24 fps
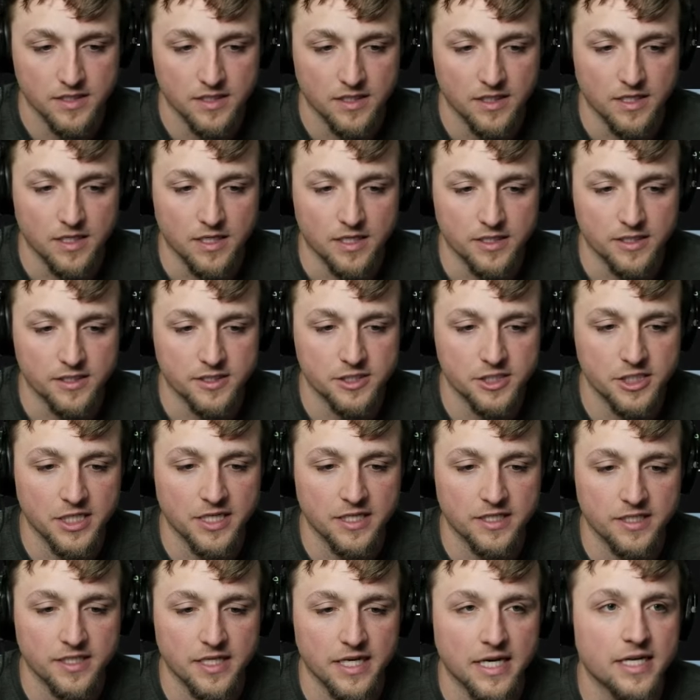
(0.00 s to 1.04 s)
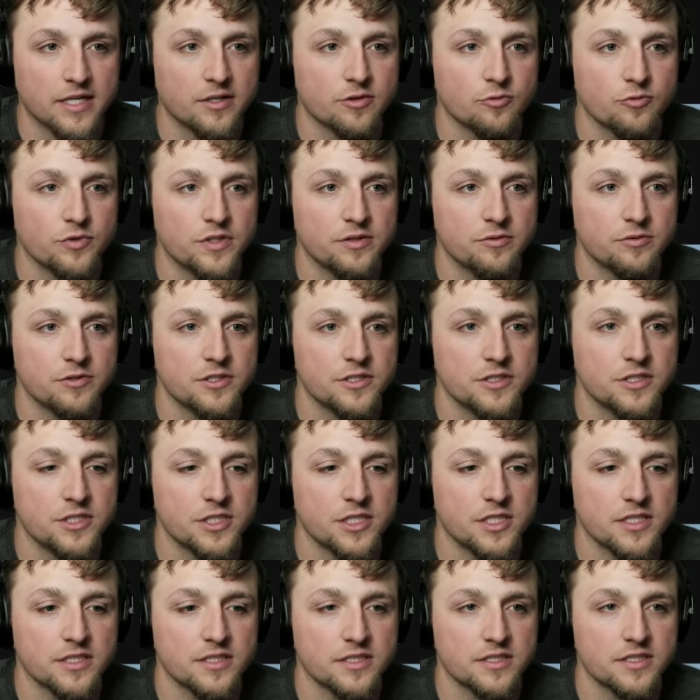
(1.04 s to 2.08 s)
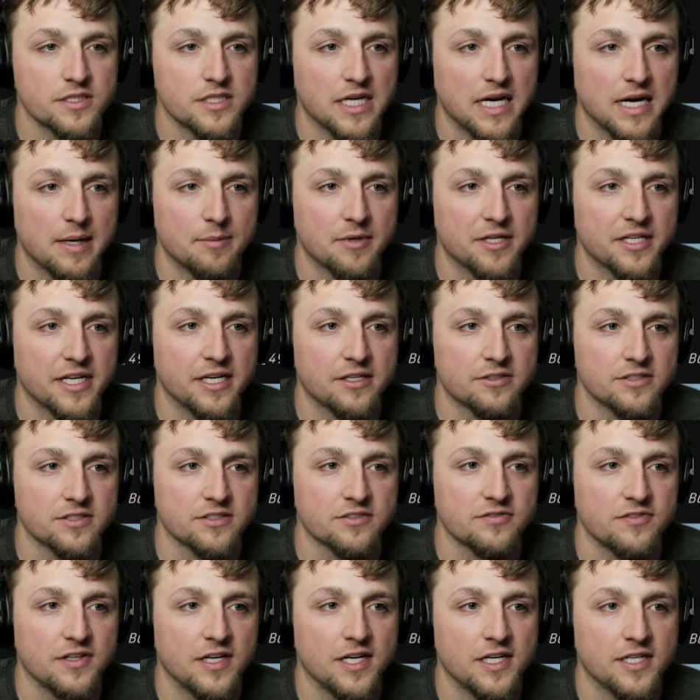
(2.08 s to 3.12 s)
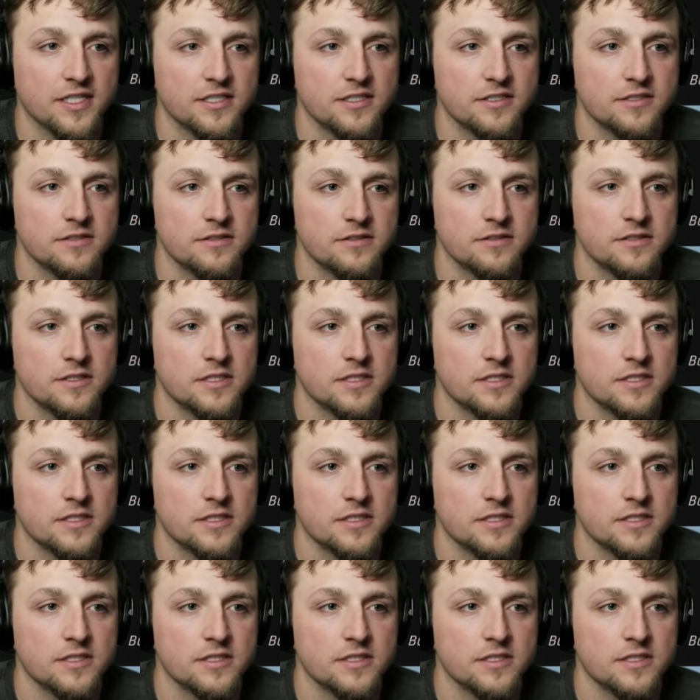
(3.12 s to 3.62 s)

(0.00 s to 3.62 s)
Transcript: arg check, and we will just comment out this file